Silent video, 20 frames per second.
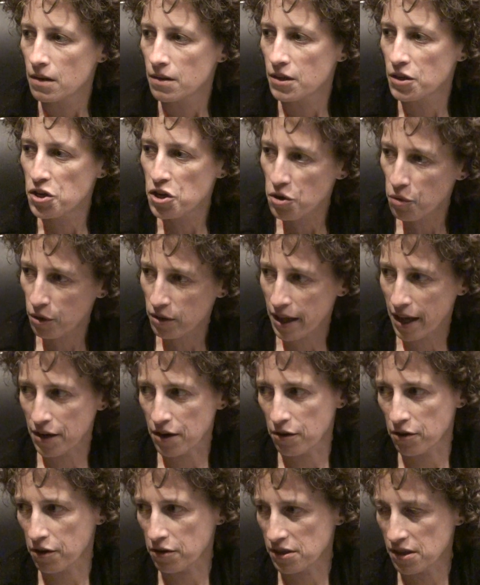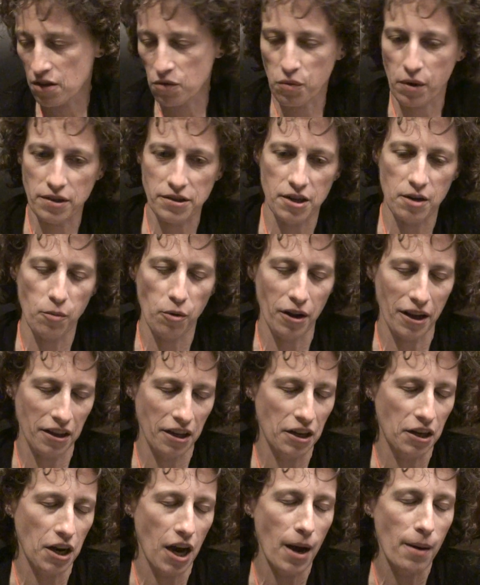The newer landowners are the ones that are more
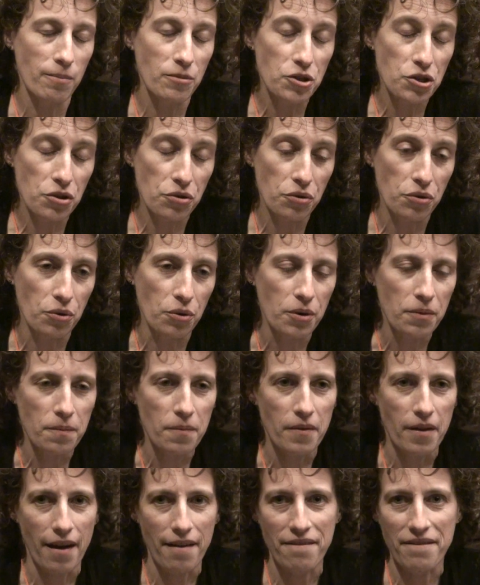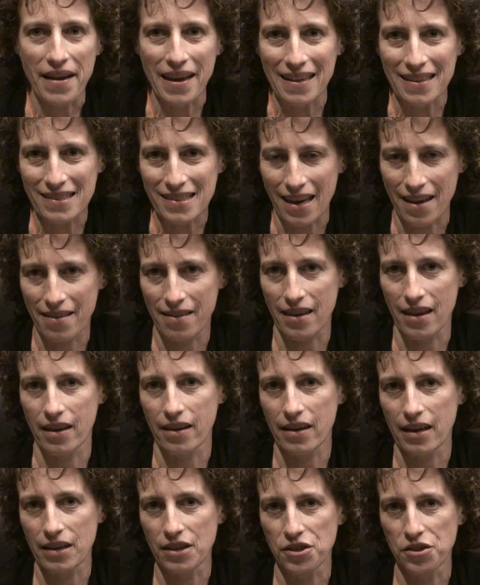likely to come to events, I
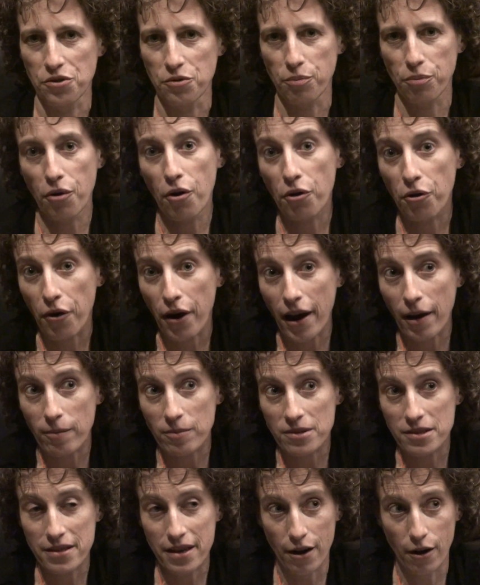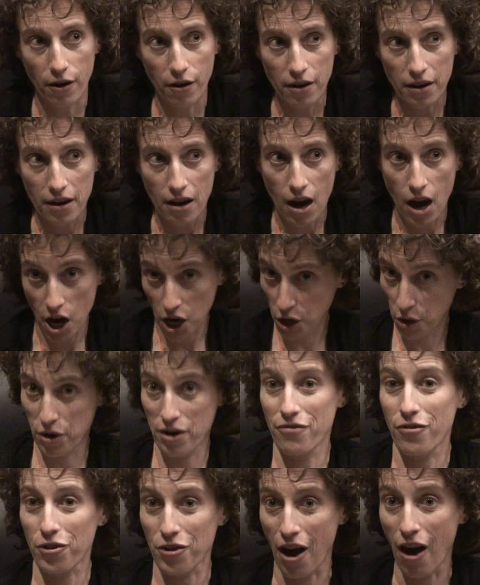think, and to programs. They're
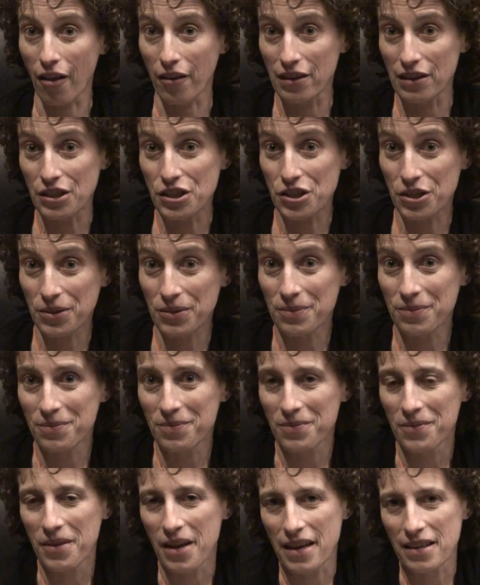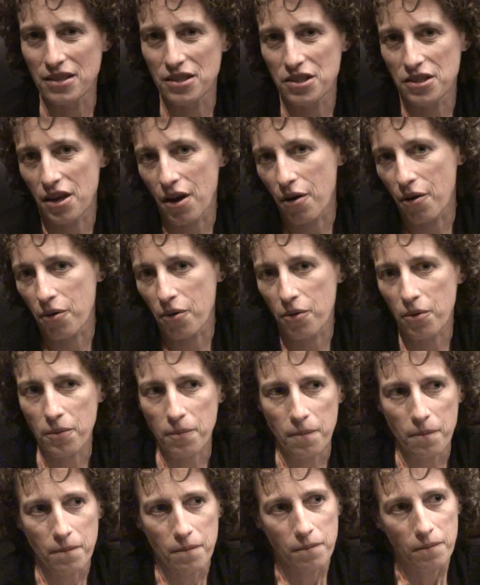hungry for knowledge. And so,
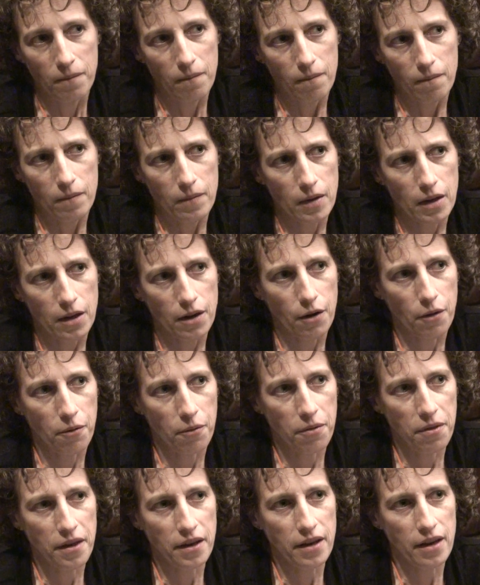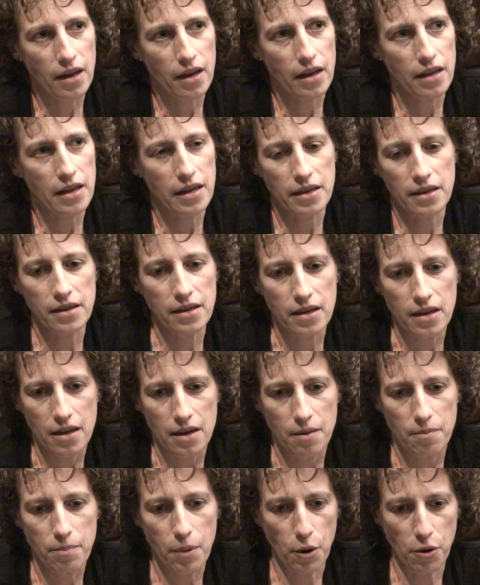thinking in
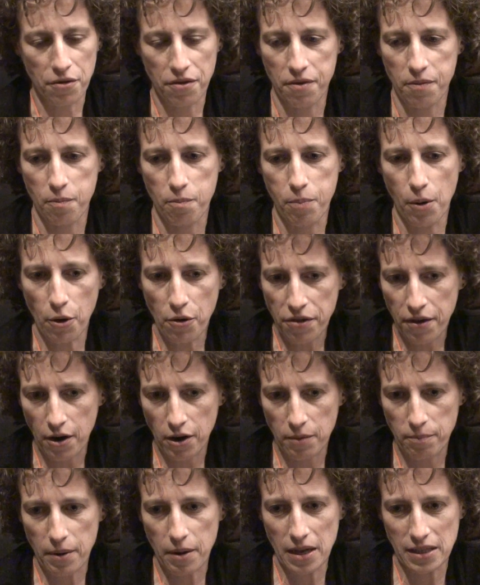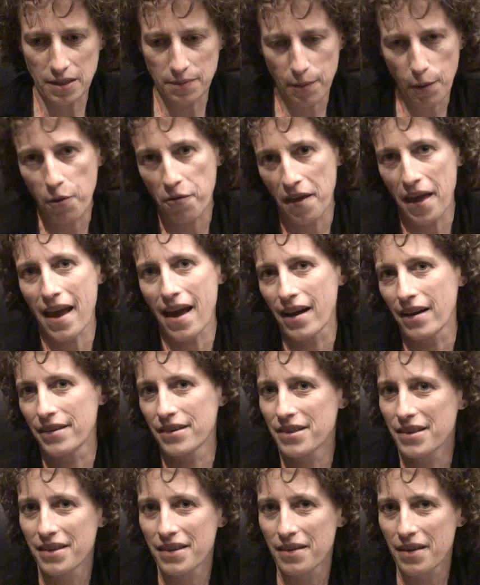it's both
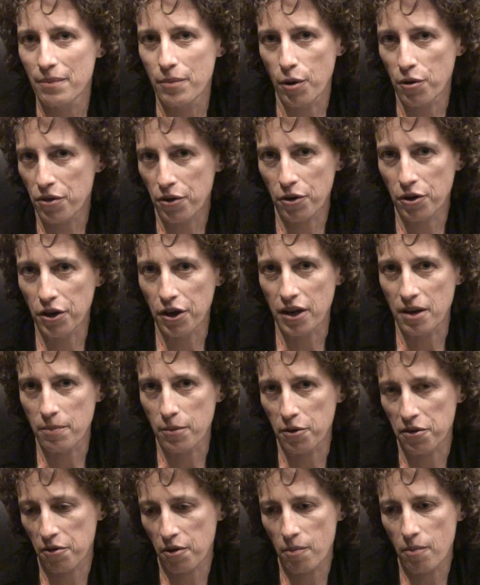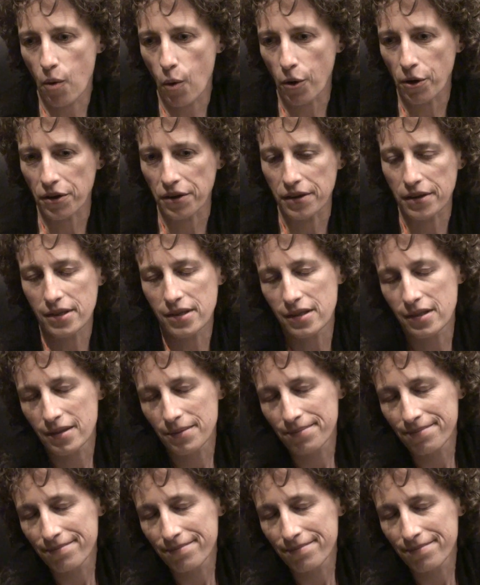and. Both are good and both are important.